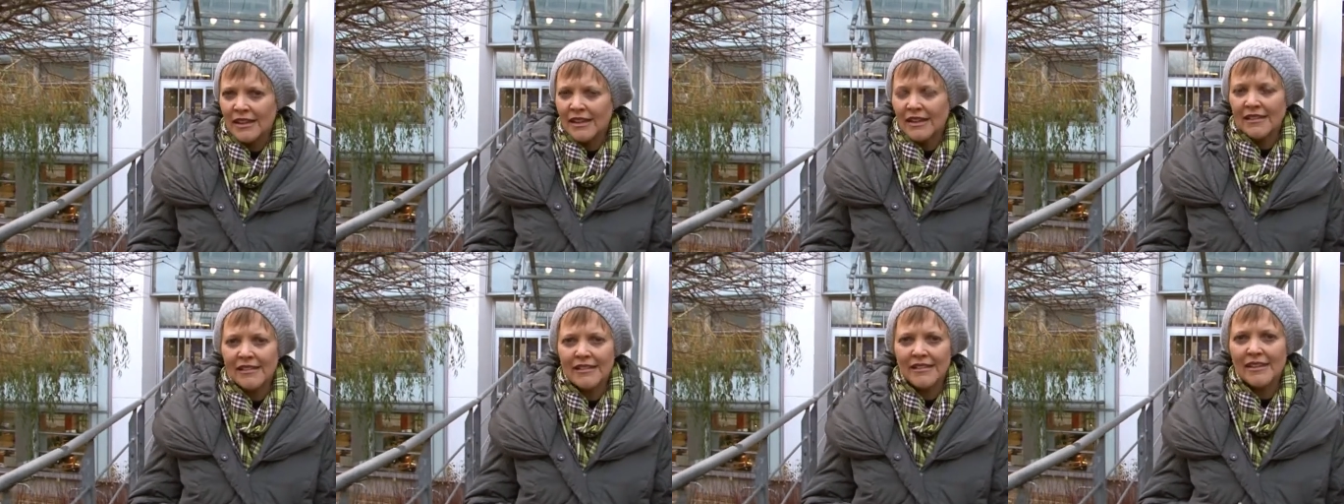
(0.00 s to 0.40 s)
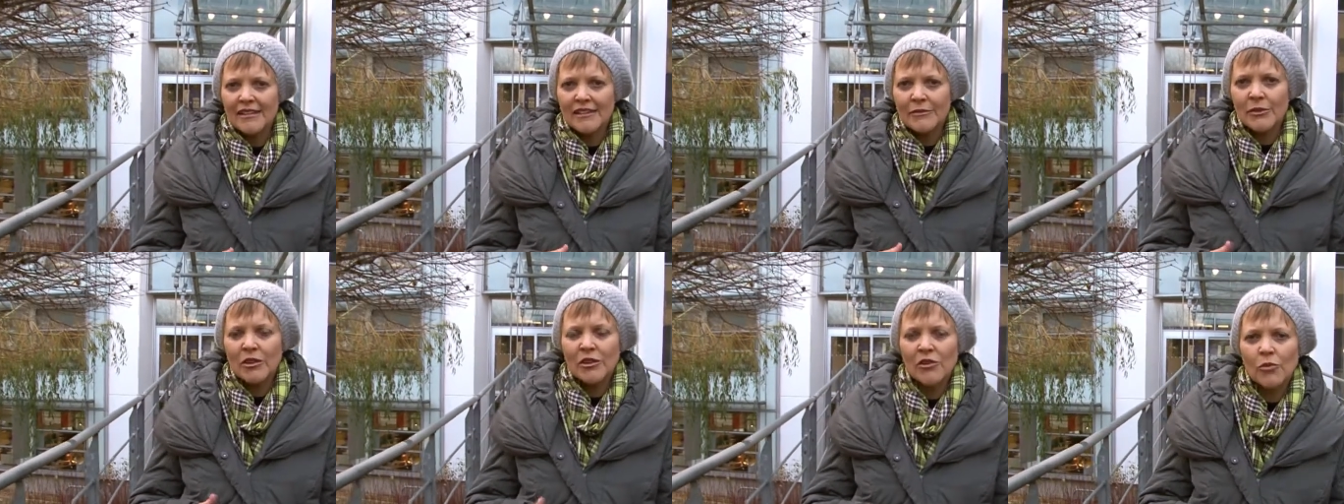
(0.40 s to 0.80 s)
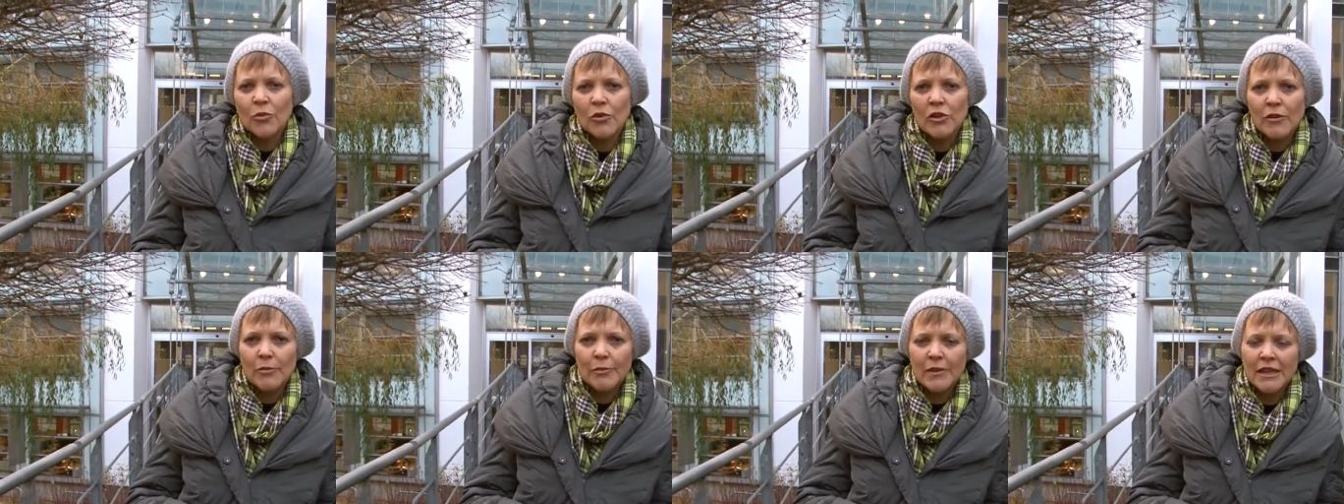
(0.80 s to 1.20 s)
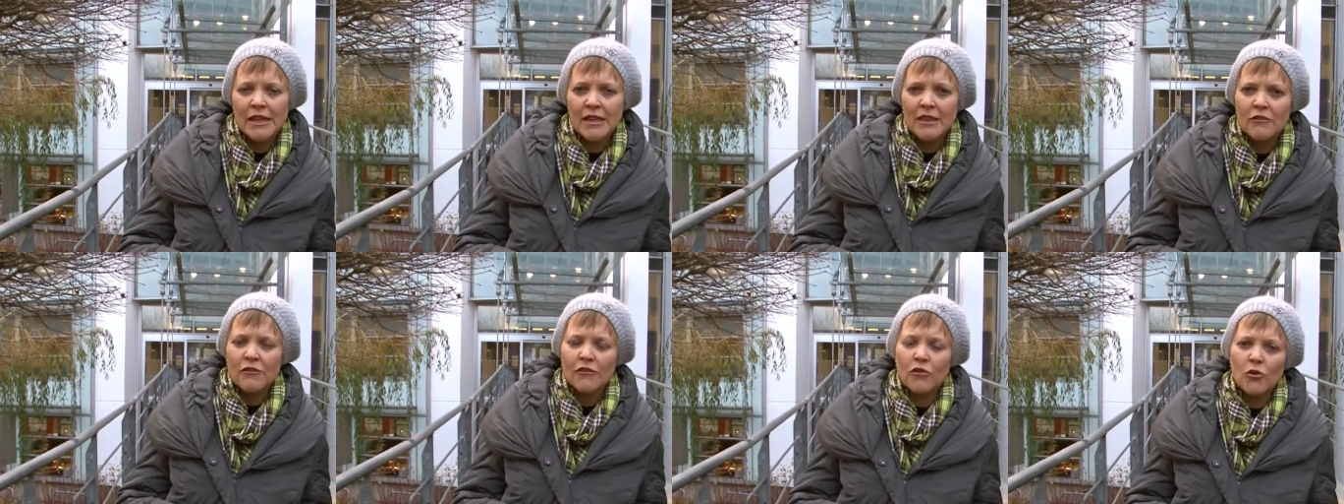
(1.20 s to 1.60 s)
Assessment will be
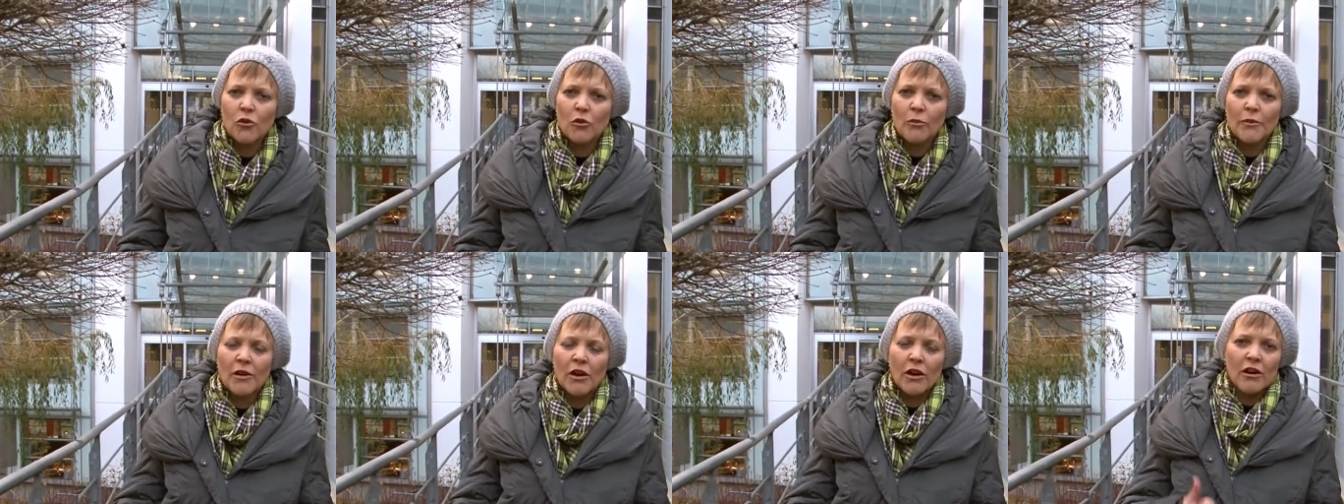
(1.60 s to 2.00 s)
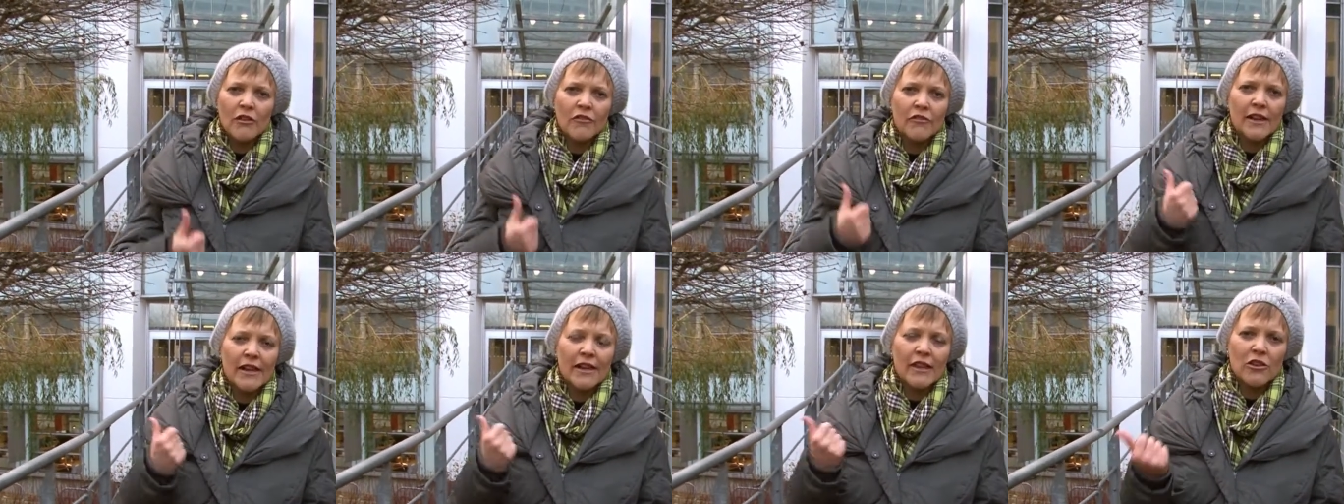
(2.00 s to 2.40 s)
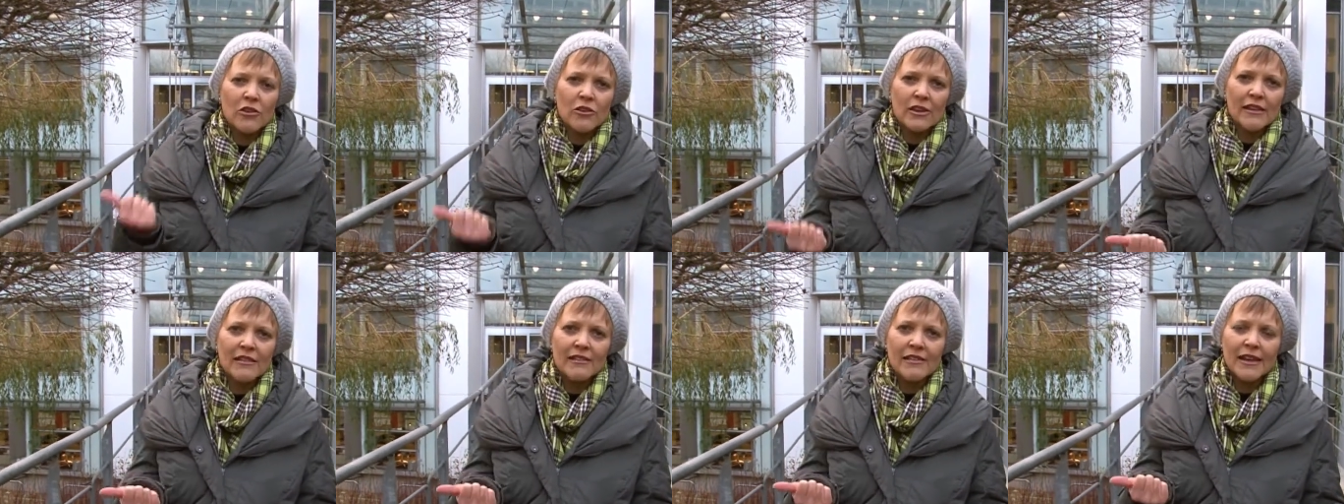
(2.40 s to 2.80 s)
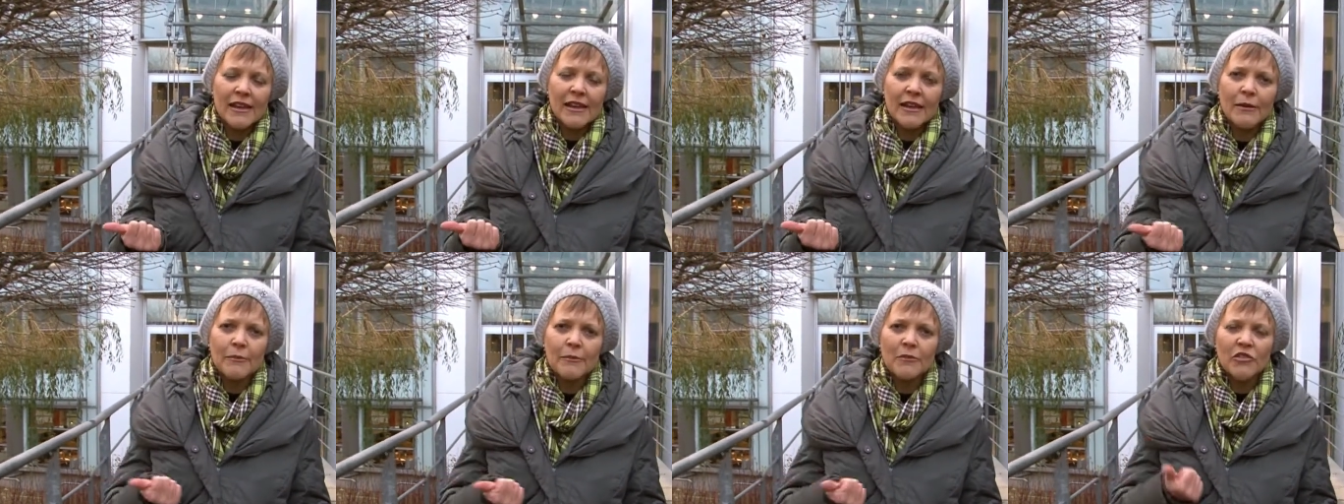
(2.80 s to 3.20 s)
in the form of either
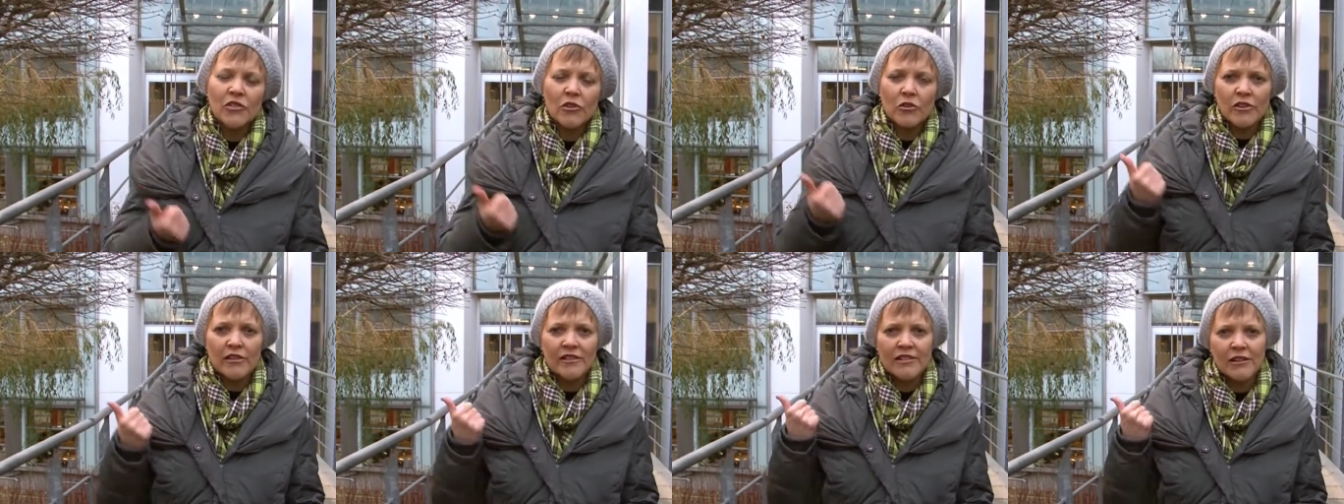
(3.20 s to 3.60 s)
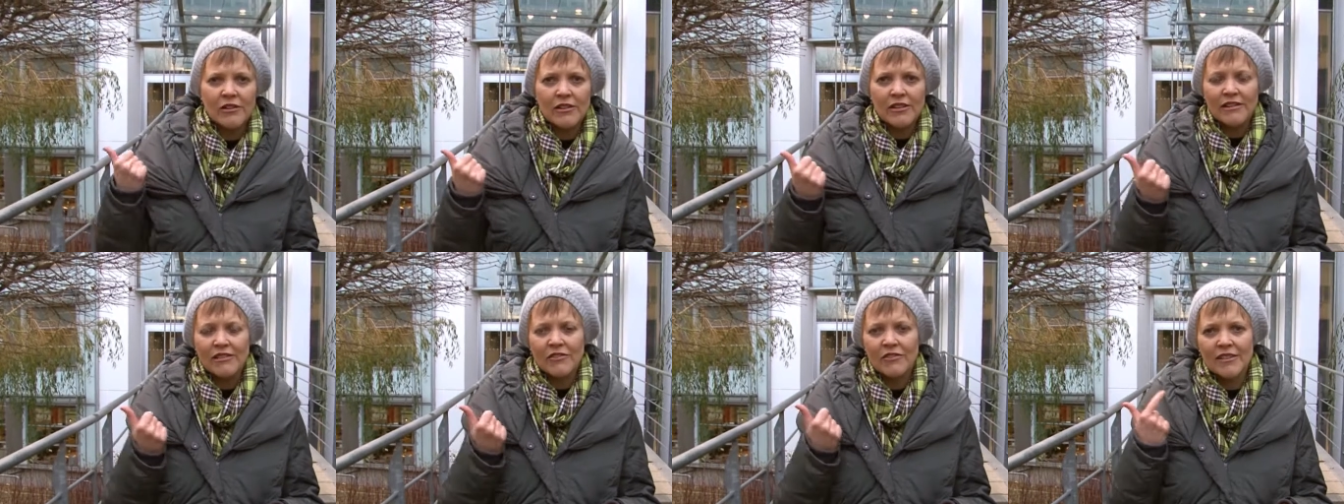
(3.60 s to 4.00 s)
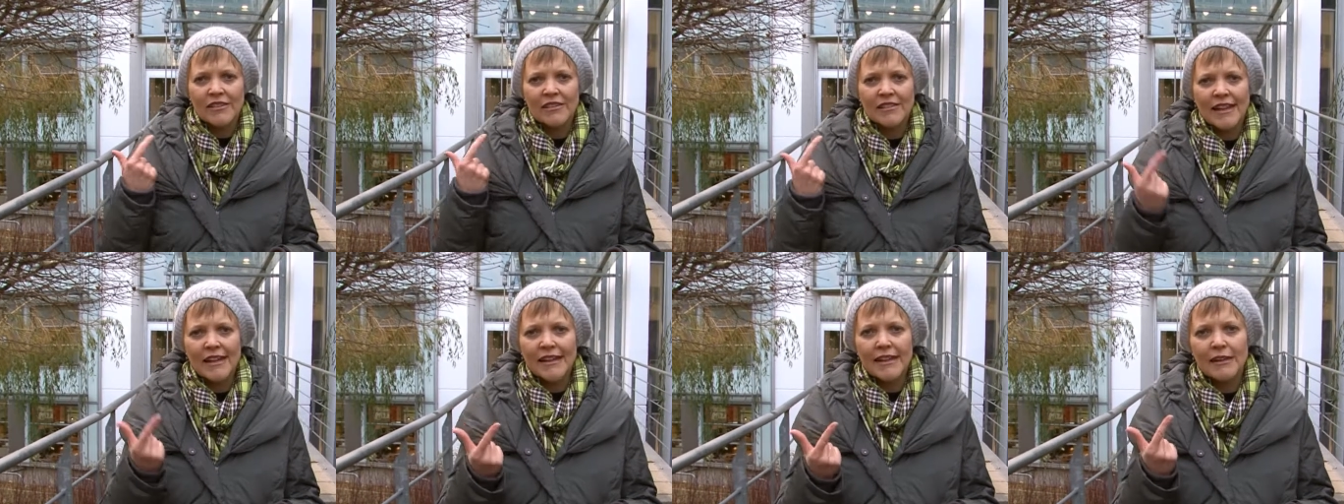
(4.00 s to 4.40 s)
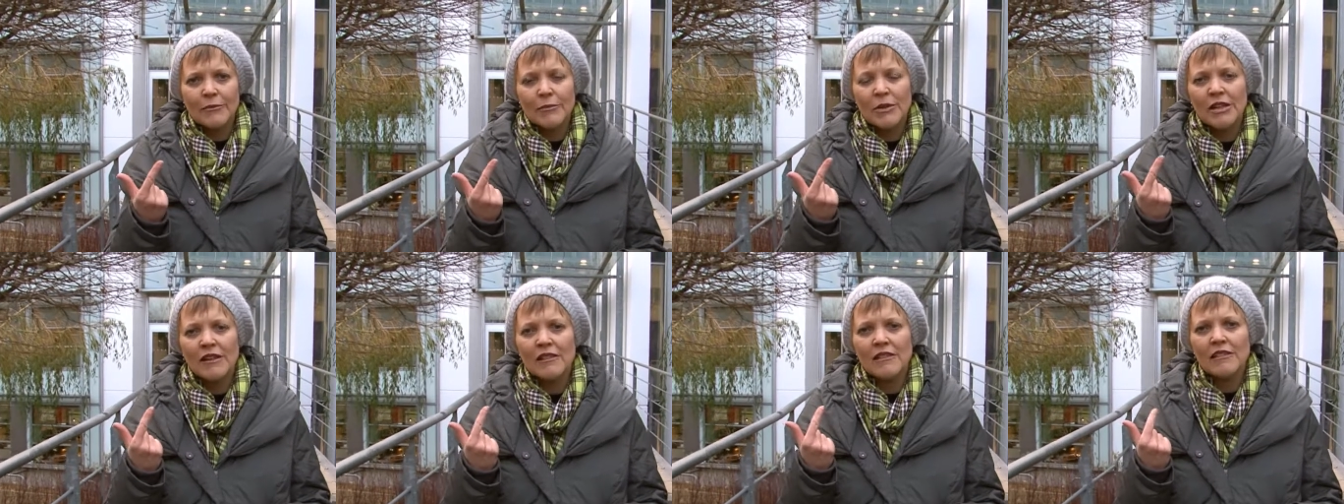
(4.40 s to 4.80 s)
exams or a series of
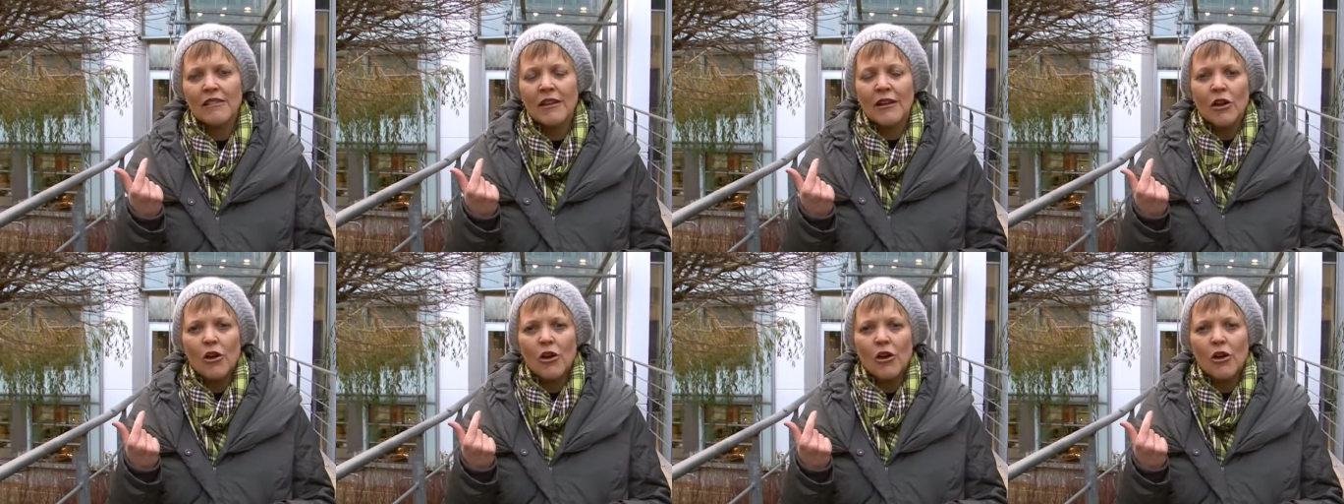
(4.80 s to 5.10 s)
assignments,